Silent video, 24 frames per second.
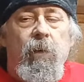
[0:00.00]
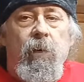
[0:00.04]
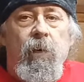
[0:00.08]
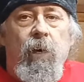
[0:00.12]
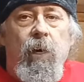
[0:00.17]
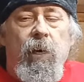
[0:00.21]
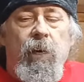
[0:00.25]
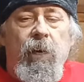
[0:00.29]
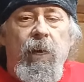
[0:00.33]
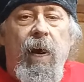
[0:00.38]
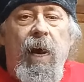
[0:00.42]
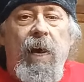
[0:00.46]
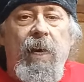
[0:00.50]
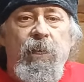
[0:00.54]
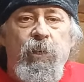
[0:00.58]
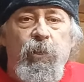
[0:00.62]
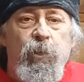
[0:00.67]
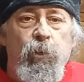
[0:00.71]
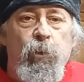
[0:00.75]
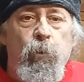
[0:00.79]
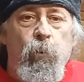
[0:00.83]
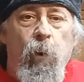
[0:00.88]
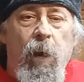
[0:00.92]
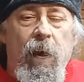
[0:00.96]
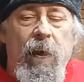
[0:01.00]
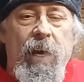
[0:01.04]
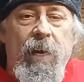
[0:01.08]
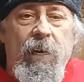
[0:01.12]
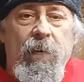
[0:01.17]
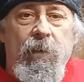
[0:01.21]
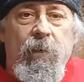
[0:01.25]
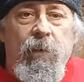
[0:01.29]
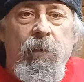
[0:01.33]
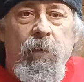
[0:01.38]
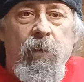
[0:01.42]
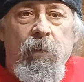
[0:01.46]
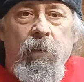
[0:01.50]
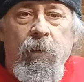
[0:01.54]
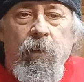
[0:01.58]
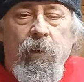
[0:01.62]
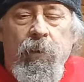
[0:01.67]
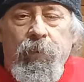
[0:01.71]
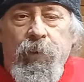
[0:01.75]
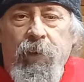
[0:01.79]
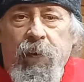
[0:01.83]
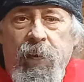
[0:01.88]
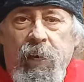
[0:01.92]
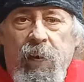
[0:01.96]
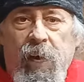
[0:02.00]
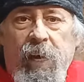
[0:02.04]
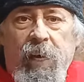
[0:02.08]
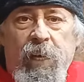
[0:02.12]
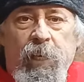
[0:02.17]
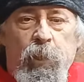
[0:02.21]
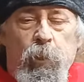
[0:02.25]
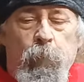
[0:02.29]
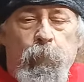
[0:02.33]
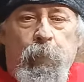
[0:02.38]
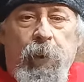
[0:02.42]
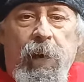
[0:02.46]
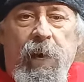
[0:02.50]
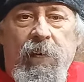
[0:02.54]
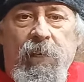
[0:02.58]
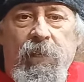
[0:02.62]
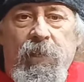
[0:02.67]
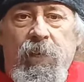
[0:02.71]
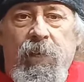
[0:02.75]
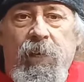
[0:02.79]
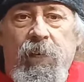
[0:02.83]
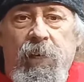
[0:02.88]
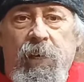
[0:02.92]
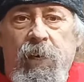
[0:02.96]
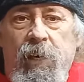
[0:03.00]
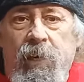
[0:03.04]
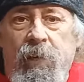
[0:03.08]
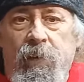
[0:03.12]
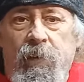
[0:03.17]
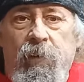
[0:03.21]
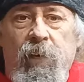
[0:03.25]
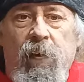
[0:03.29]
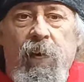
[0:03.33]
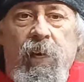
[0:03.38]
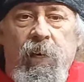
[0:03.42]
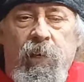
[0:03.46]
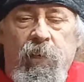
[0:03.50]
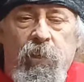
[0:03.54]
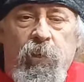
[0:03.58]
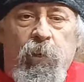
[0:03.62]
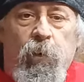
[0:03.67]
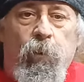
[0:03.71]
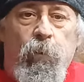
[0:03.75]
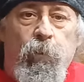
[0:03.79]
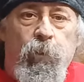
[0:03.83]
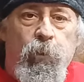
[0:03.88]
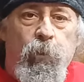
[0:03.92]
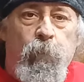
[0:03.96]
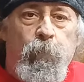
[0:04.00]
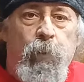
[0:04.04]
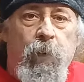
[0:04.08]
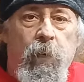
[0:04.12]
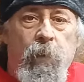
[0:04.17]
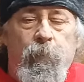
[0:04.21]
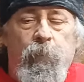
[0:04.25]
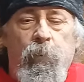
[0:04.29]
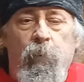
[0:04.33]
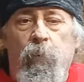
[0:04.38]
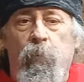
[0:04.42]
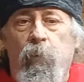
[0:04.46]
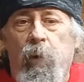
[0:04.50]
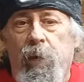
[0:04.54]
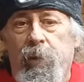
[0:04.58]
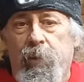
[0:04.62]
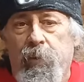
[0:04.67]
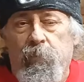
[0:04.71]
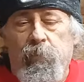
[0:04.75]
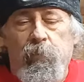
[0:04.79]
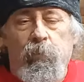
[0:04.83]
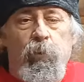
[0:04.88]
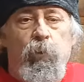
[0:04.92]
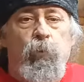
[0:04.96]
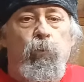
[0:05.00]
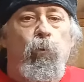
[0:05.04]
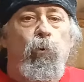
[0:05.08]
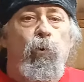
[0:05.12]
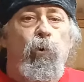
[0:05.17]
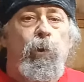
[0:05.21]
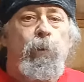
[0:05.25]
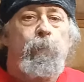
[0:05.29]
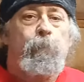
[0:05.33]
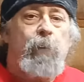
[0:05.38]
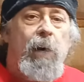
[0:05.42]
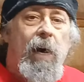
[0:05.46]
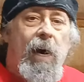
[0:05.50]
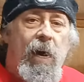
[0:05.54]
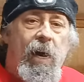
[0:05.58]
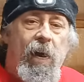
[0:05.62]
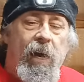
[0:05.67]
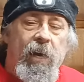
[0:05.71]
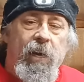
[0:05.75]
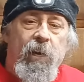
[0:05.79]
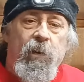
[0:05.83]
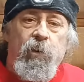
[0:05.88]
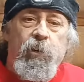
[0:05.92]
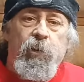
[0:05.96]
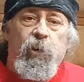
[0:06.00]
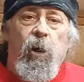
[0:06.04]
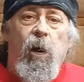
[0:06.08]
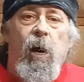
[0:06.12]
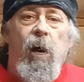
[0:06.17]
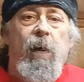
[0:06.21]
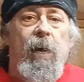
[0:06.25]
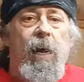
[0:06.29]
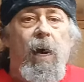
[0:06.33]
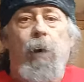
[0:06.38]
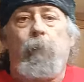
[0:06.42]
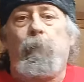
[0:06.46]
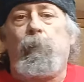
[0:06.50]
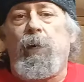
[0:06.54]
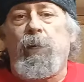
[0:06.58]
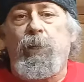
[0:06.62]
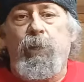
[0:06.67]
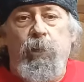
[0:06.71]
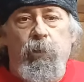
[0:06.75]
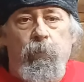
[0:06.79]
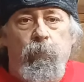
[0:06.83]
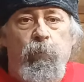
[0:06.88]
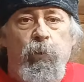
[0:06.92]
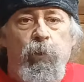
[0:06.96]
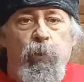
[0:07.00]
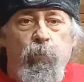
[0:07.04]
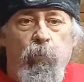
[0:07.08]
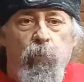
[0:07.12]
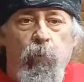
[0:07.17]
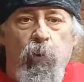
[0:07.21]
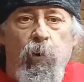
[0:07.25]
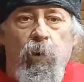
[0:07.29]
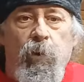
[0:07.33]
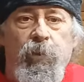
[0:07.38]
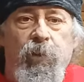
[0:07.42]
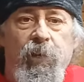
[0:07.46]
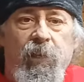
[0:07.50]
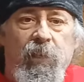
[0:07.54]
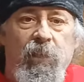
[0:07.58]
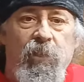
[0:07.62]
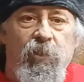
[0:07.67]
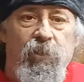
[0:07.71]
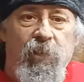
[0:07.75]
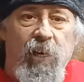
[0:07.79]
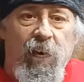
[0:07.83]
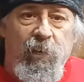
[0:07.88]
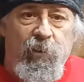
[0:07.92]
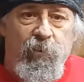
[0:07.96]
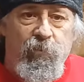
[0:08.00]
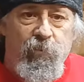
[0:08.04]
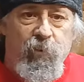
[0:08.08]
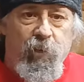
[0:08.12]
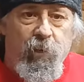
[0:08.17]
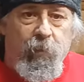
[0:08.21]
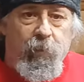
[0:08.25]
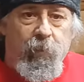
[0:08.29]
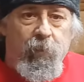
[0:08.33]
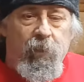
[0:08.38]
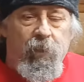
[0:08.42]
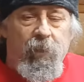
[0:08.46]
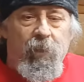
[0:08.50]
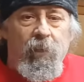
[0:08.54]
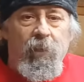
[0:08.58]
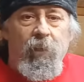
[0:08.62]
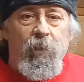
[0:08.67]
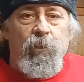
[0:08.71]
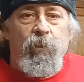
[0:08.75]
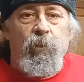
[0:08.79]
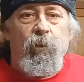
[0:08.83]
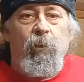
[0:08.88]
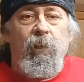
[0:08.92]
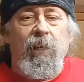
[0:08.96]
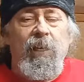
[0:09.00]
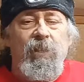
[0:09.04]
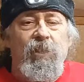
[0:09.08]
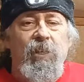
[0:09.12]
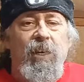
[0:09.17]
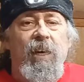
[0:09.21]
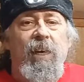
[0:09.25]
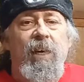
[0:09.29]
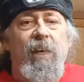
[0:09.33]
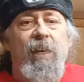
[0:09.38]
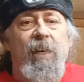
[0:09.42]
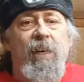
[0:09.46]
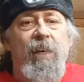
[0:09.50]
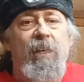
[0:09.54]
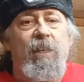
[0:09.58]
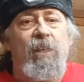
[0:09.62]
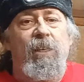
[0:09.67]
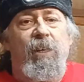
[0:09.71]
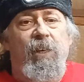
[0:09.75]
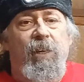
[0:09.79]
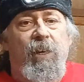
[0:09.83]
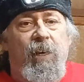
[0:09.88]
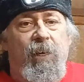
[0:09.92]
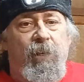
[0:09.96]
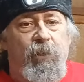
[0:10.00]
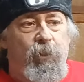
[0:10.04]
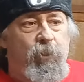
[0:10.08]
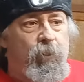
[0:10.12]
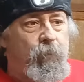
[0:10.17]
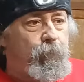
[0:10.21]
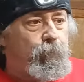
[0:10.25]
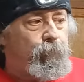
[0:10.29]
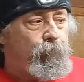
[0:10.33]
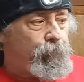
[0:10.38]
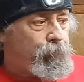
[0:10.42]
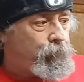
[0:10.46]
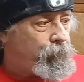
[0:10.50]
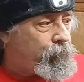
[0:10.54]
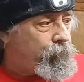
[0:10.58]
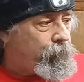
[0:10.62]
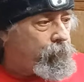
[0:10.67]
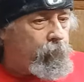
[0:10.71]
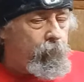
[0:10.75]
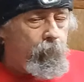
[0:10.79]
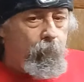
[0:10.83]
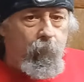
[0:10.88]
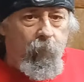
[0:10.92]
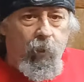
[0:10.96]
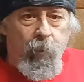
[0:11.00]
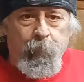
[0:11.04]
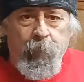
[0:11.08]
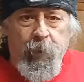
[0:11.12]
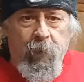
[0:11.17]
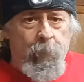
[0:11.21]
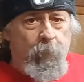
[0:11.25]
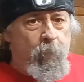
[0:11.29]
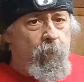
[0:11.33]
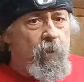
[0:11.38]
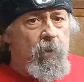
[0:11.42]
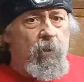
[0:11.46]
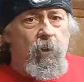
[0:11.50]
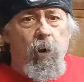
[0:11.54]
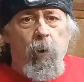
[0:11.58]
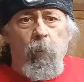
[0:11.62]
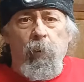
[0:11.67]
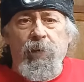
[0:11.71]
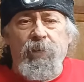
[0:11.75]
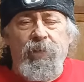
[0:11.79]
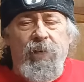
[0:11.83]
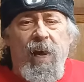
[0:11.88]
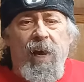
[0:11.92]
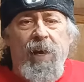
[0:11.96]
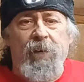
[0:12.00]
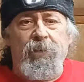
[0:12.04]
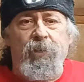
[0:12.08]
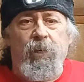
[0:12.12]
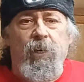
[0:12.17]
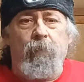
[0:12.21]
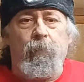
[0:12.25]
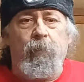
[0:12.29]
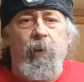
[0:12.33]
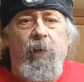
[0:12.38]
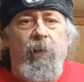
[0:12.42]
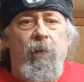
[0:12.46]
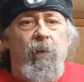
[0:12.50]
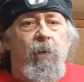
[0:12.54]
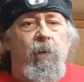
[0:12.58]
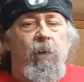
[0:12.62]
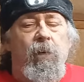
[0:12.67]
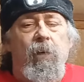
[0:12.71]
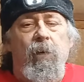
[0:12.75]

a 928, that I inspected and told you people whether it was worth buying or not, how much it was worth, etc. So let's get into this. People are always asking me,